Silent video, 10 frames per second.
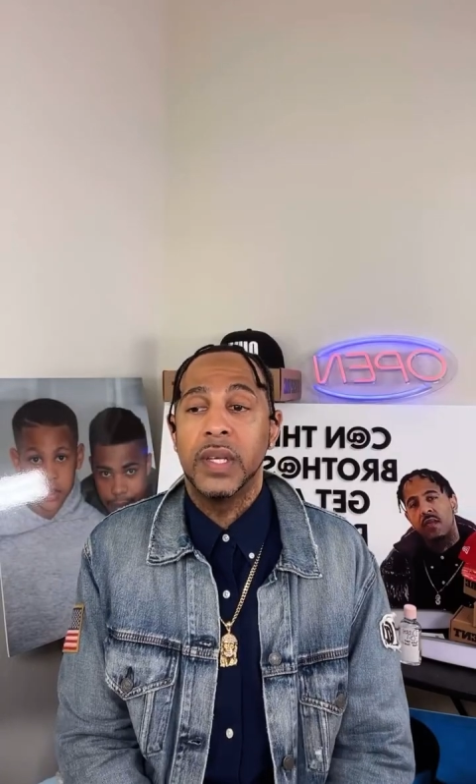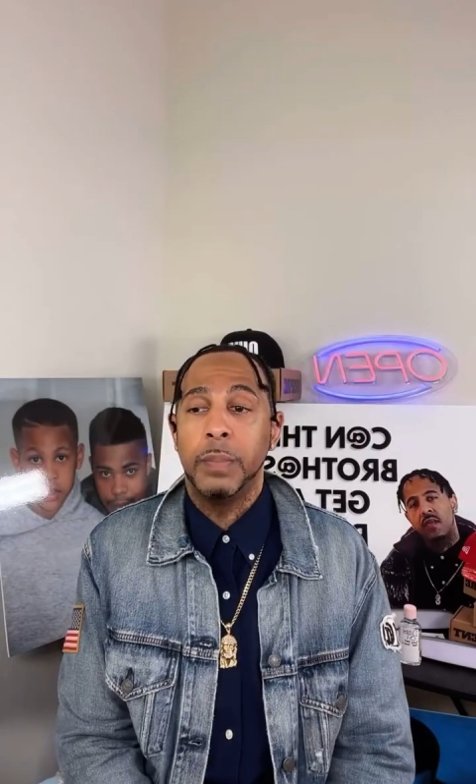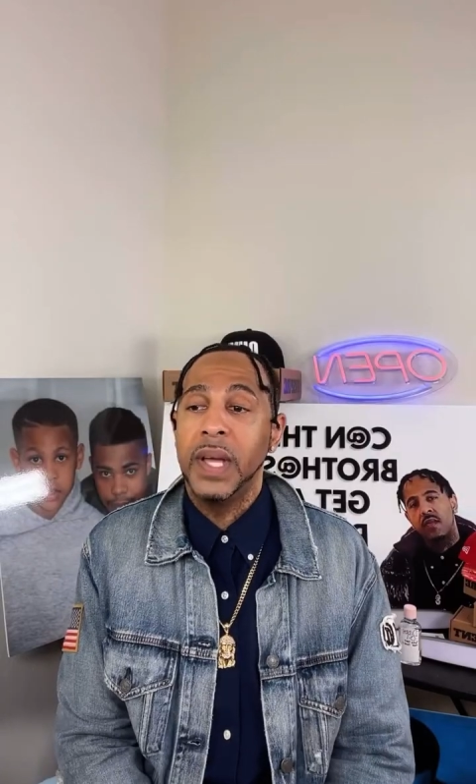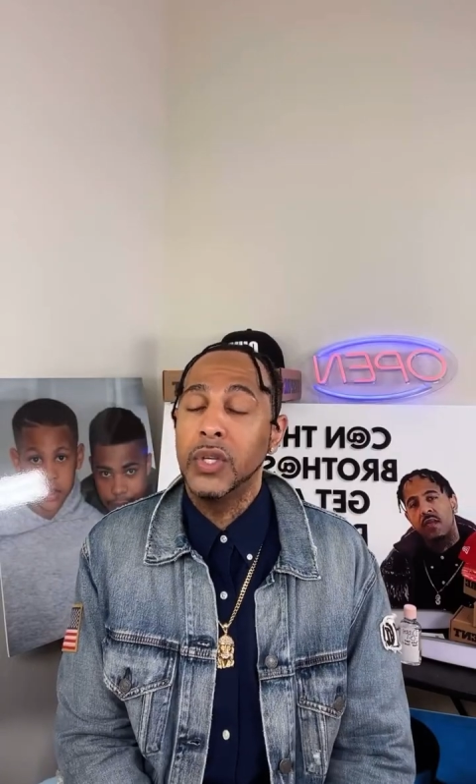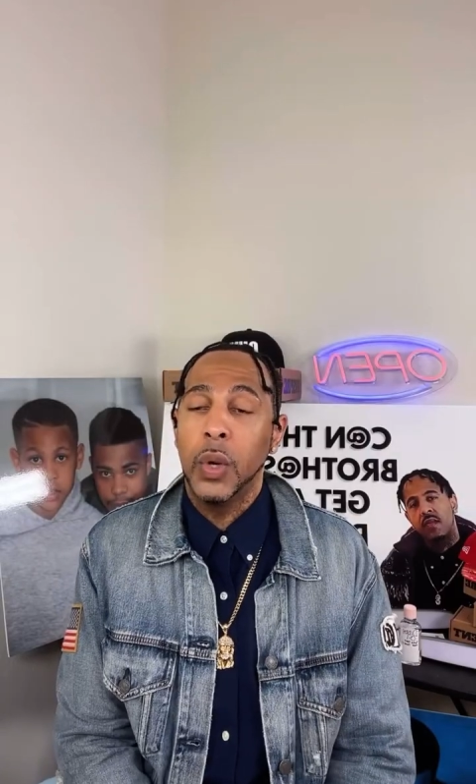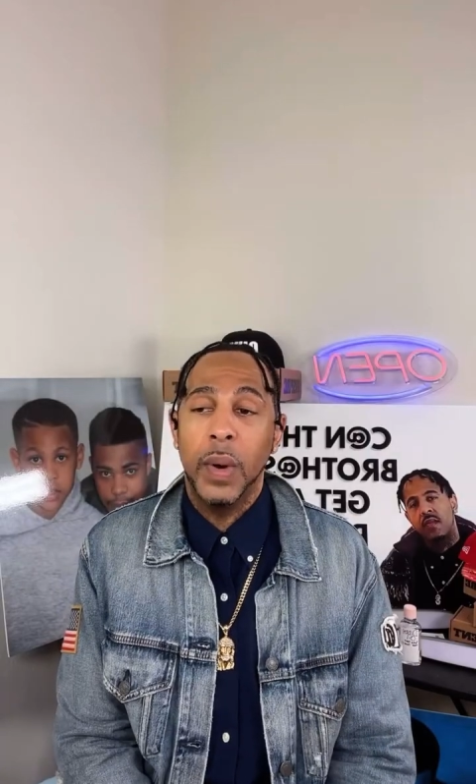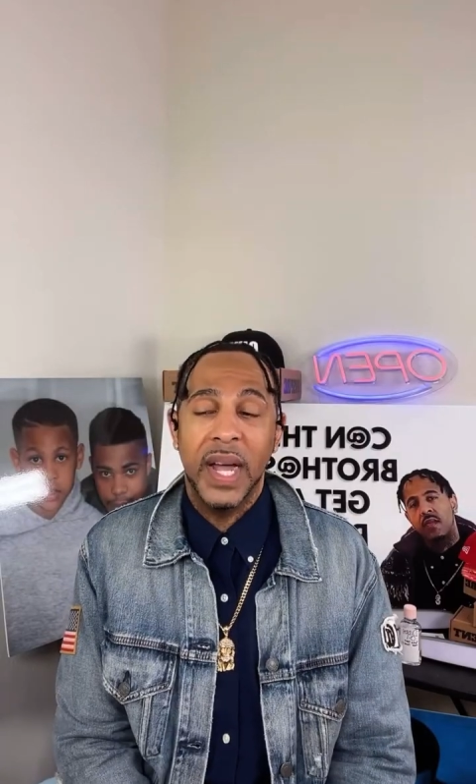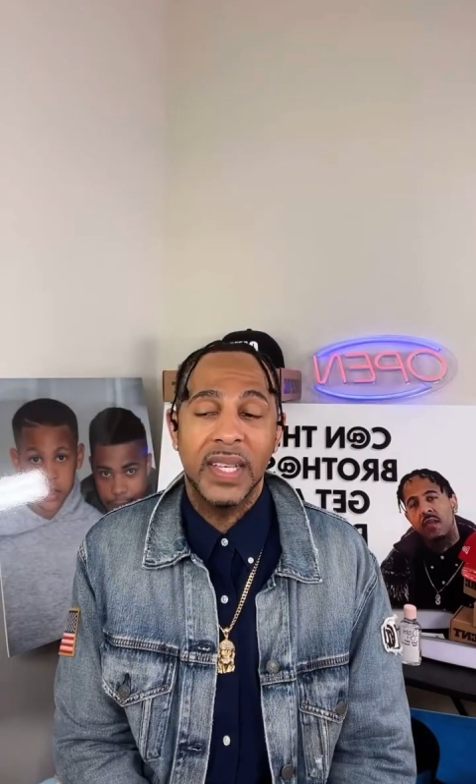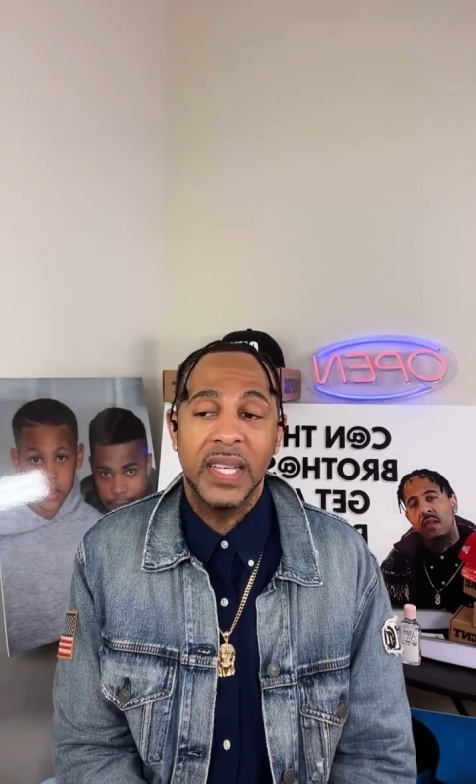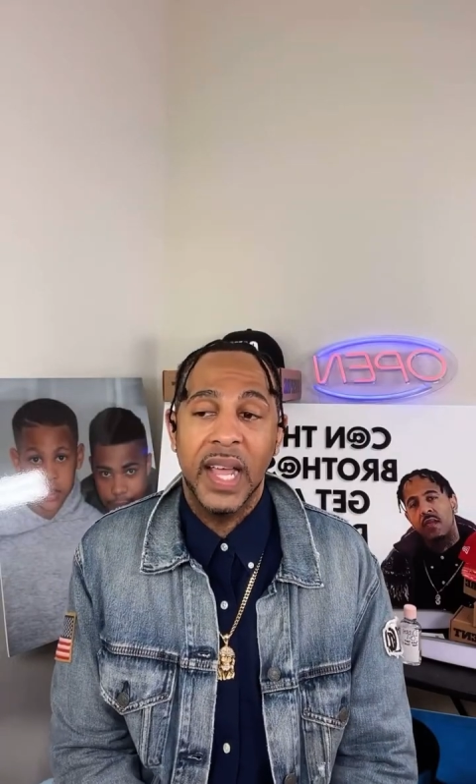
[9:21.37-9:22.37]
Based on what
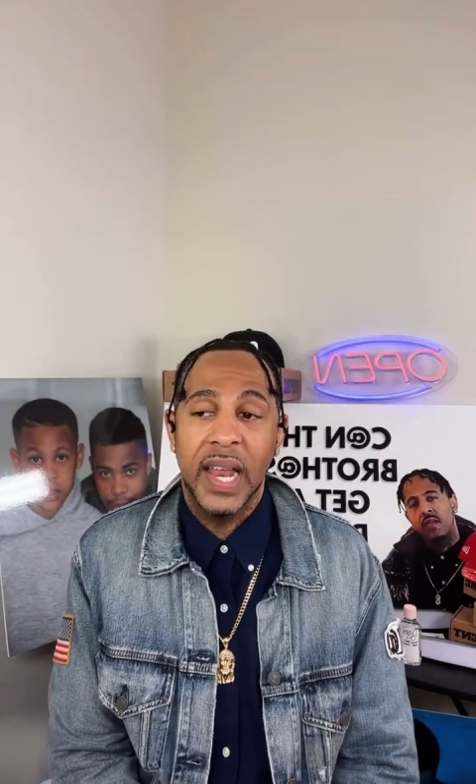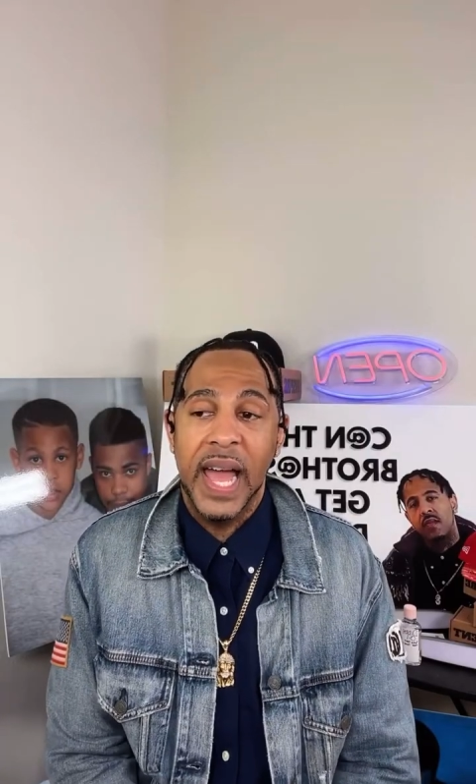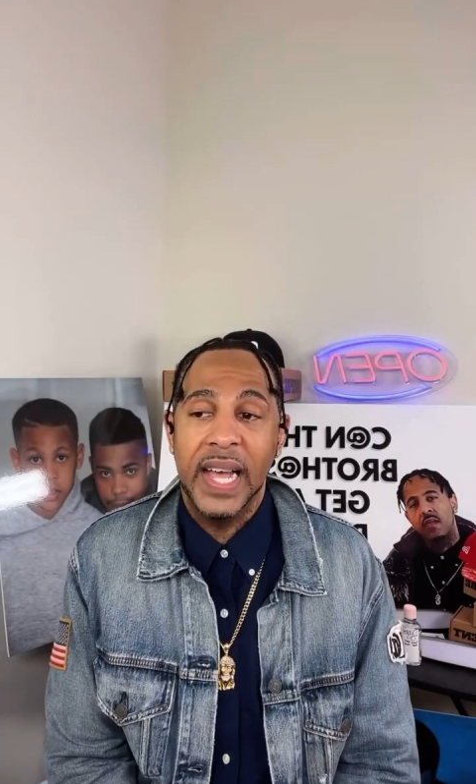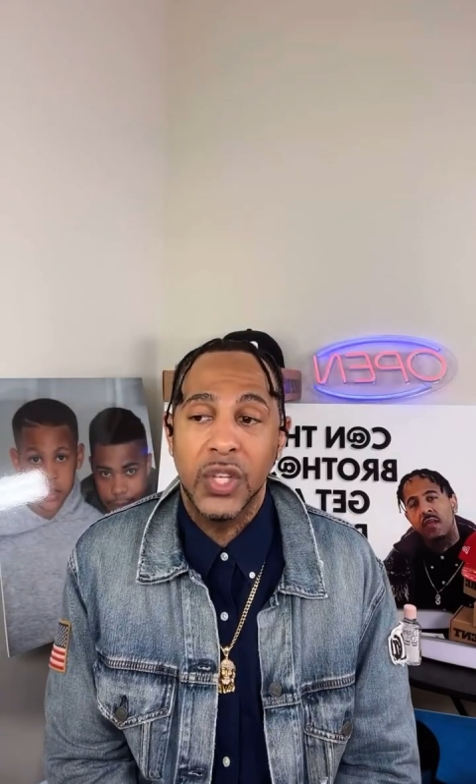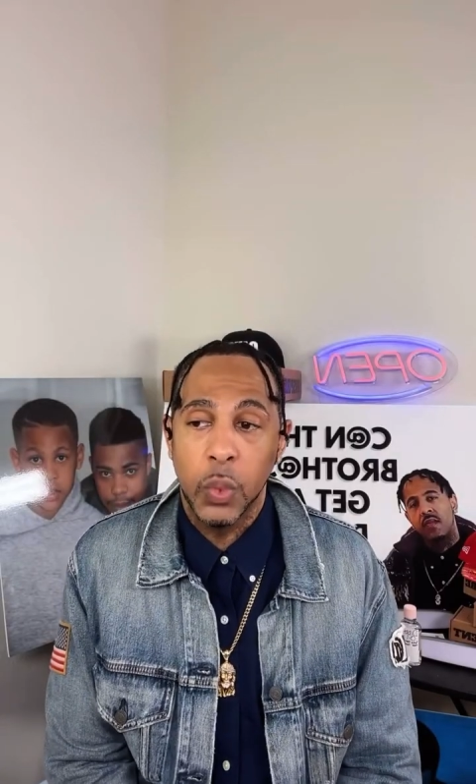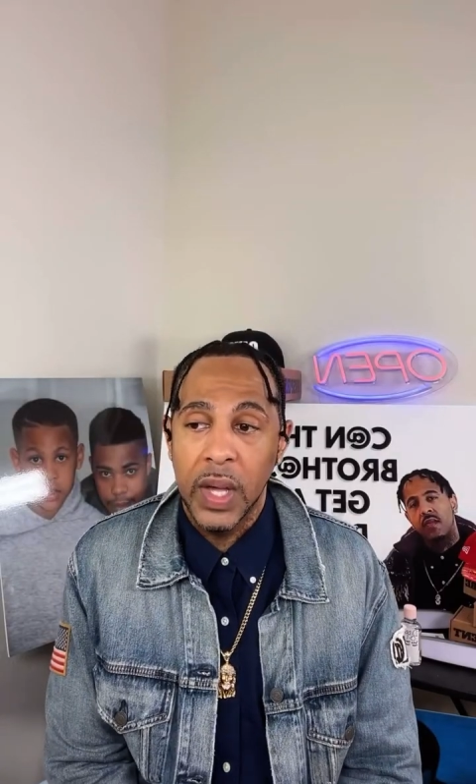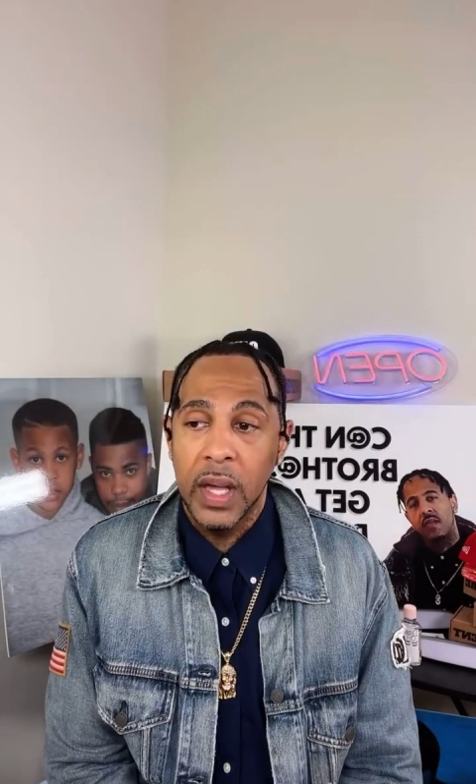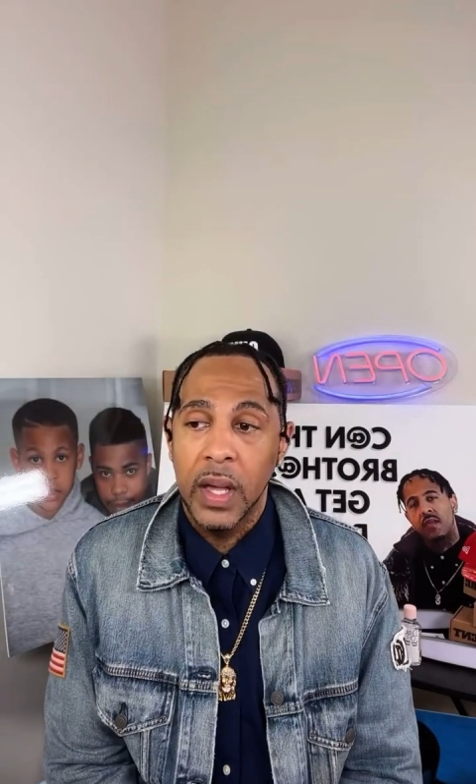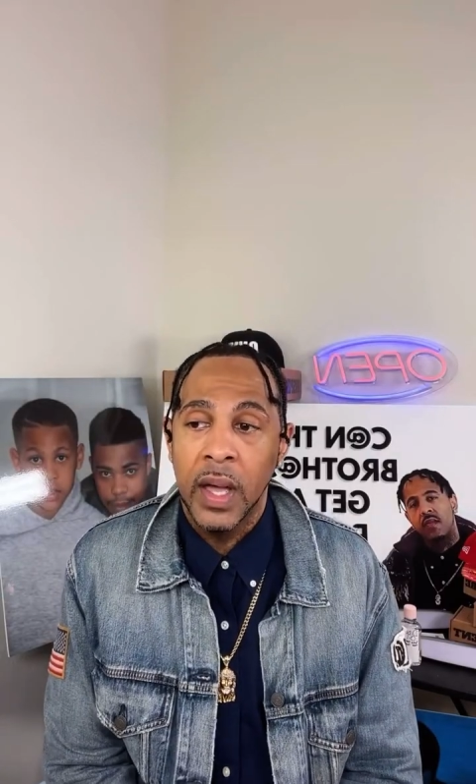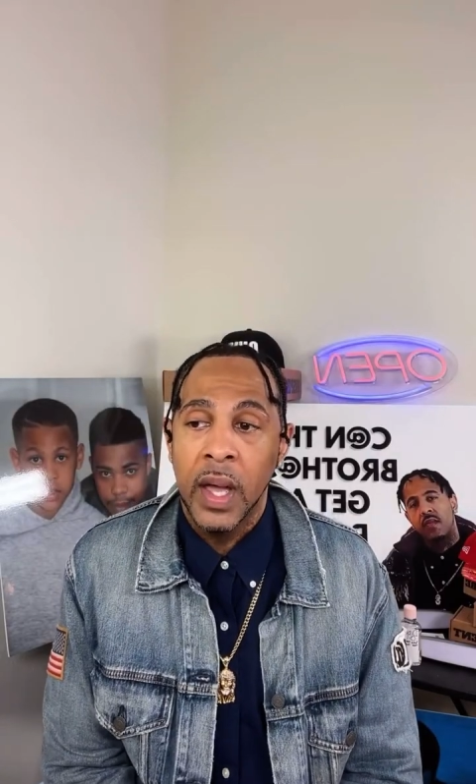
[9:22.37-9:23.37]
I seen last week,